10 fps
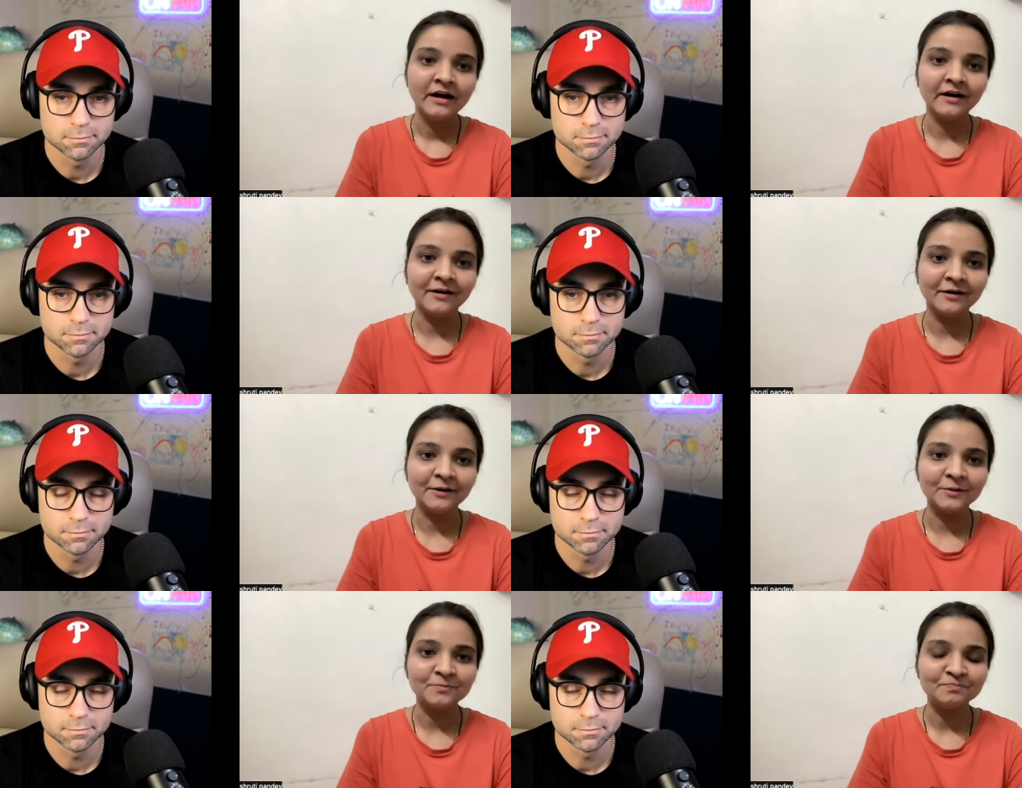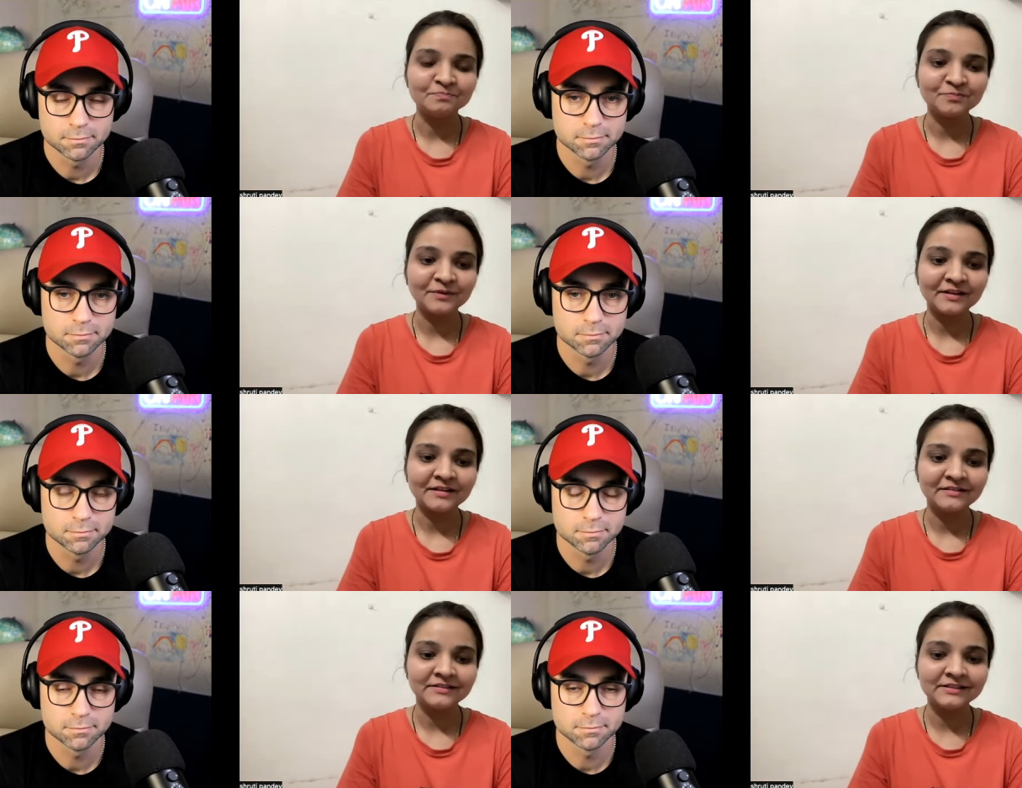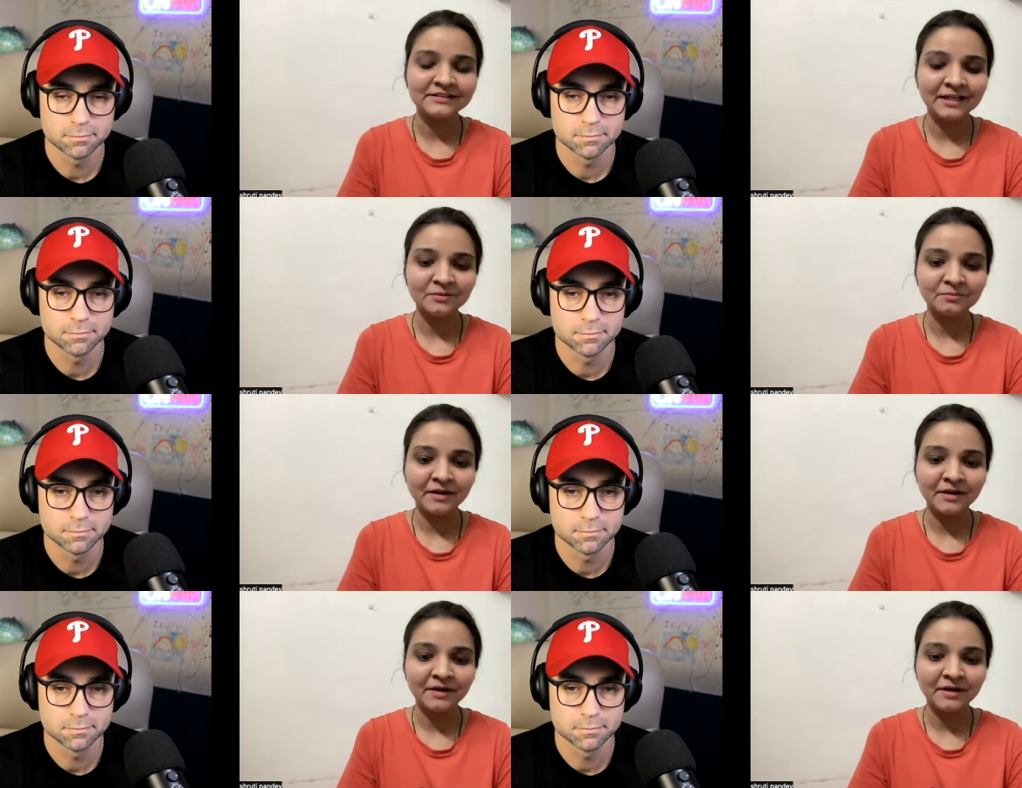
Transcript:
Speaker 1: uh, this time.